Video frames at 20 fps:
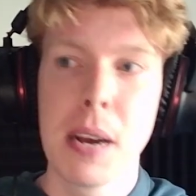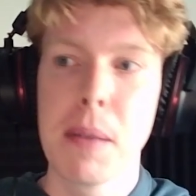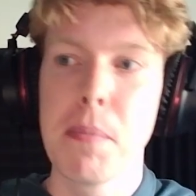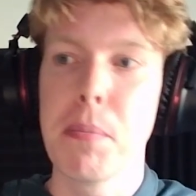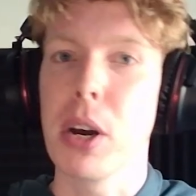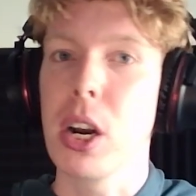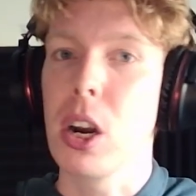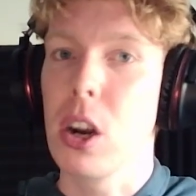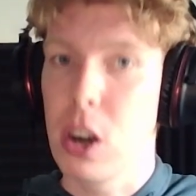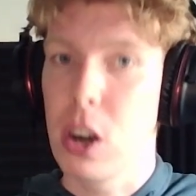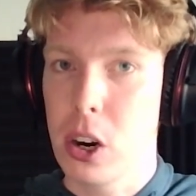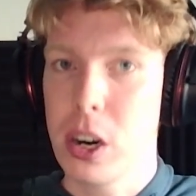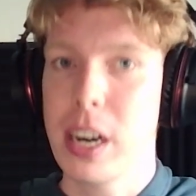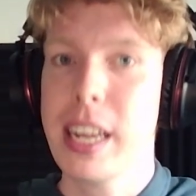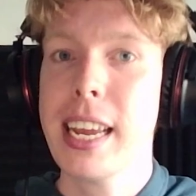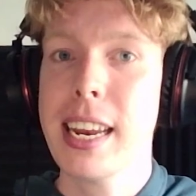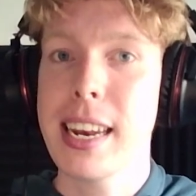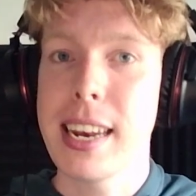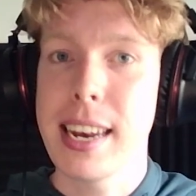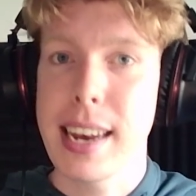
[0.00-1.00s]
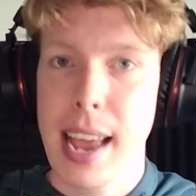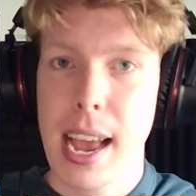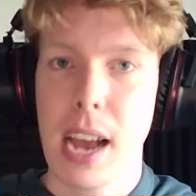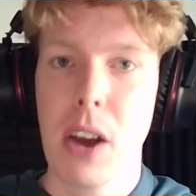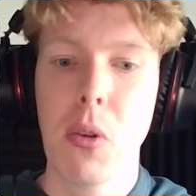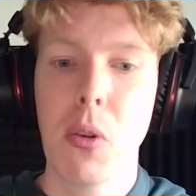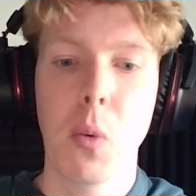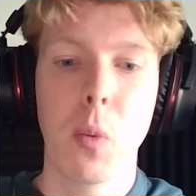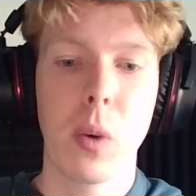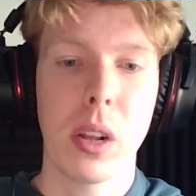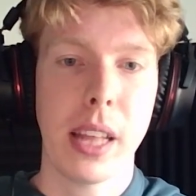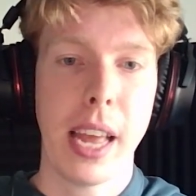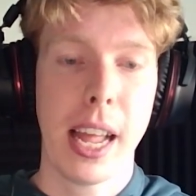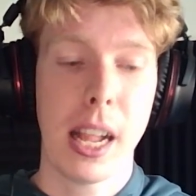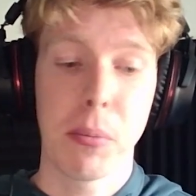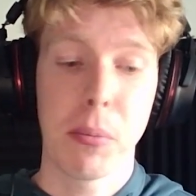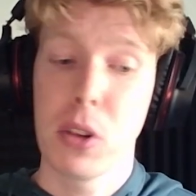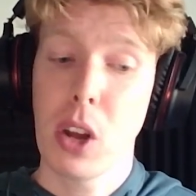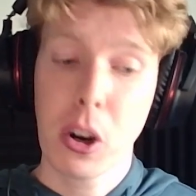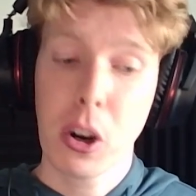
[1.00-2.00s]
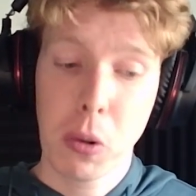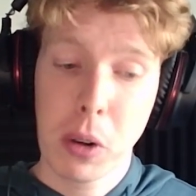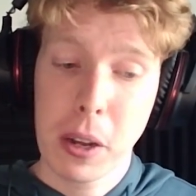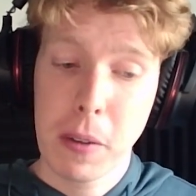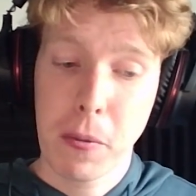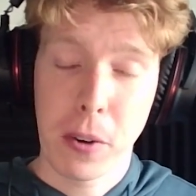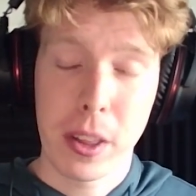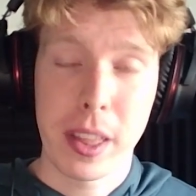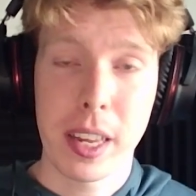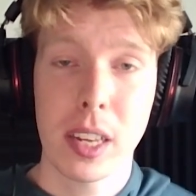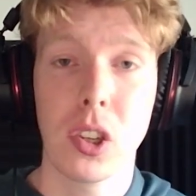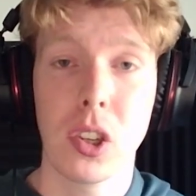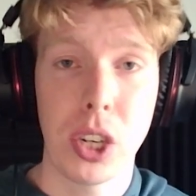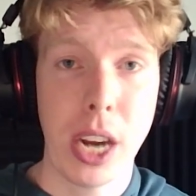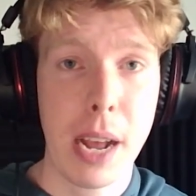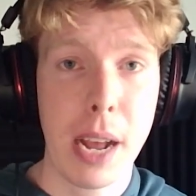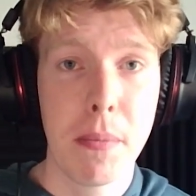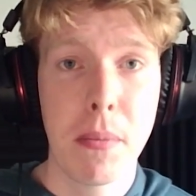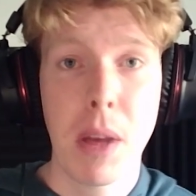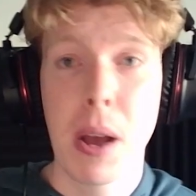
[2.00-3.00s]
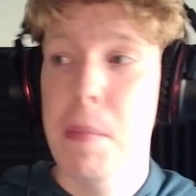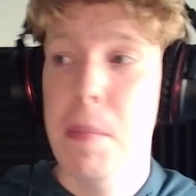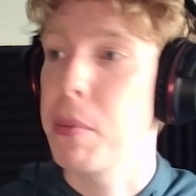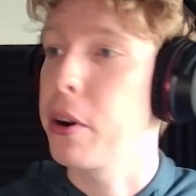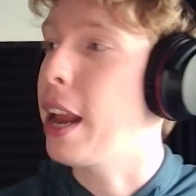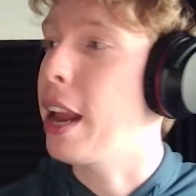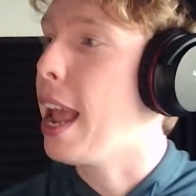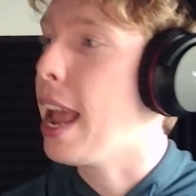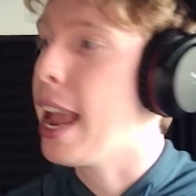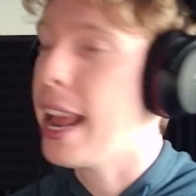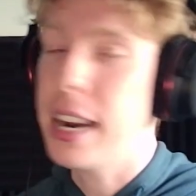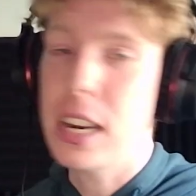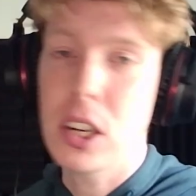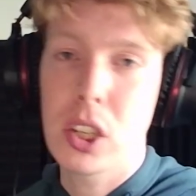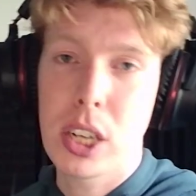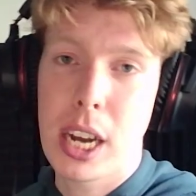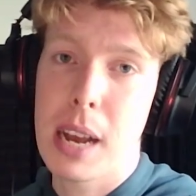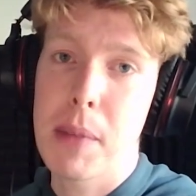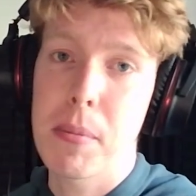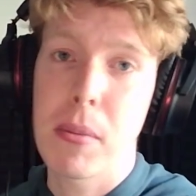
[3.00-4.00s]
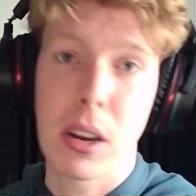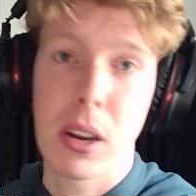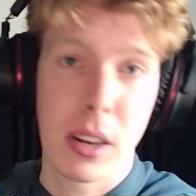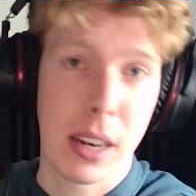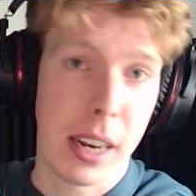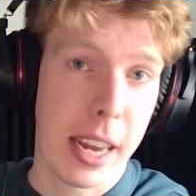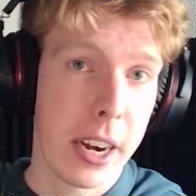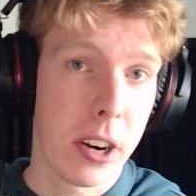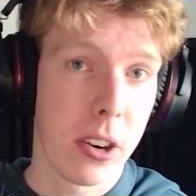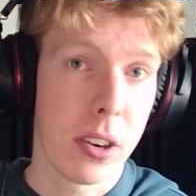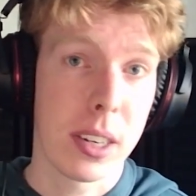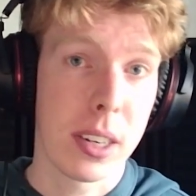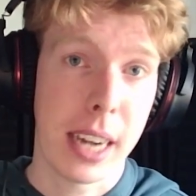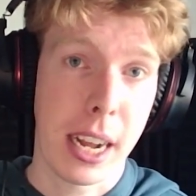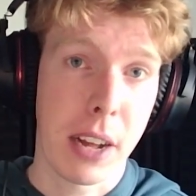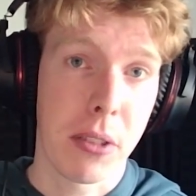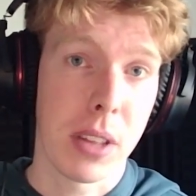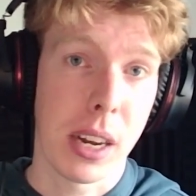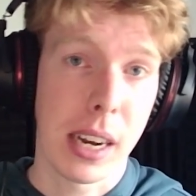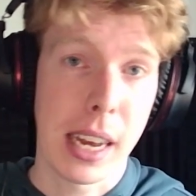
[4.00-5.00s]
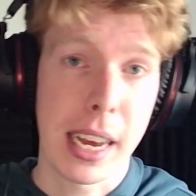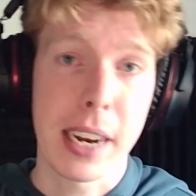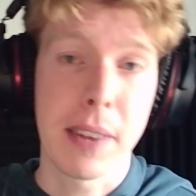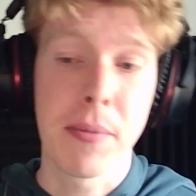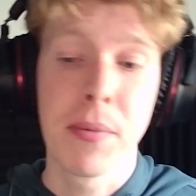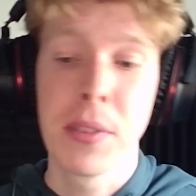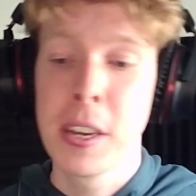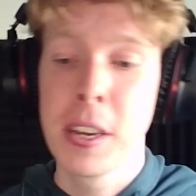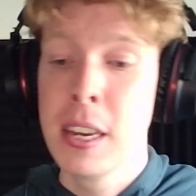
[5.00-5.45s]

but learning it now will help not only for this jam, but any jam later down the line.